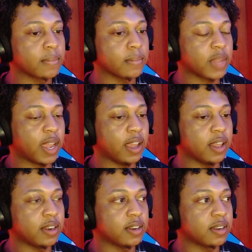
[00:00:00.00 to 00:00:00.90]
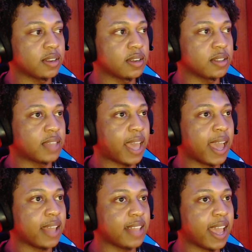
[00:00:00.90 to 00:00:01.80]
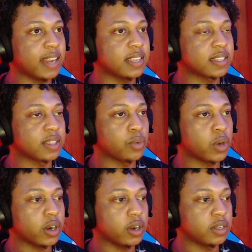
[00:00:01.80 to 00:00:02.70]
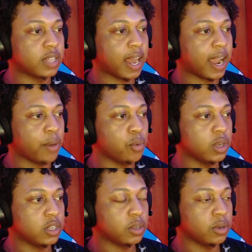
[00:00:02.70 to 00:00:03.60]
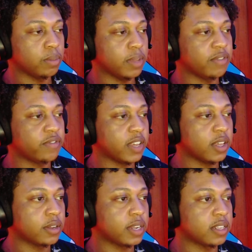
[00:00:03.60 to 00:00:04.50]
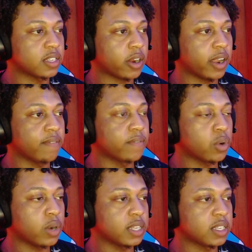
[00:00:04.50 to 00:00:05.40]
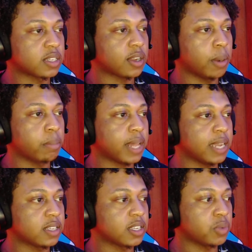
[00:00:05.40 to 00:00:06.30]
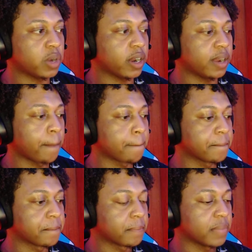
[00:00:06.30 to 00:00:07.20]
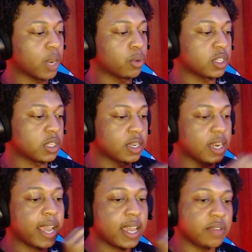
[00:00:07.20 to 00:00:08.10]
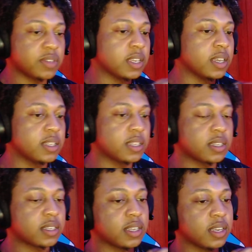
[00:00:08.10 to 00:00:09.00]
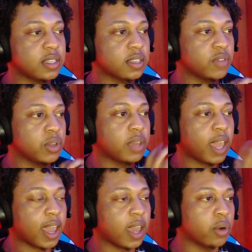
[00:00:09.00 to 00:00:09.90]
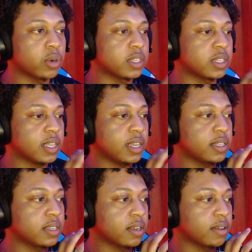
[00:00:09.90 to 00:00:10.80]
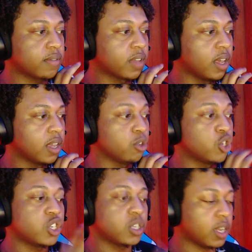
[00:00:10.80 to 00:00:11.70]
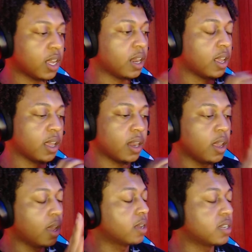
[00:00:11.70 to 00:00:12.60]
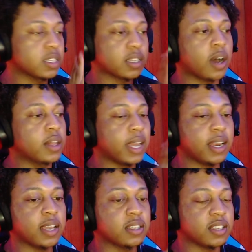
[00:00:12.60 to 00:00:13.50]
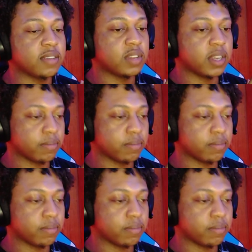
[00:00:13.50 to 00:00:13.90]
And that is the word that I want to be filled in certain voids, in certain places where there was the negative seeds, and the seeds of you can't, or the seeds of you shouldn't, and just all that negativity.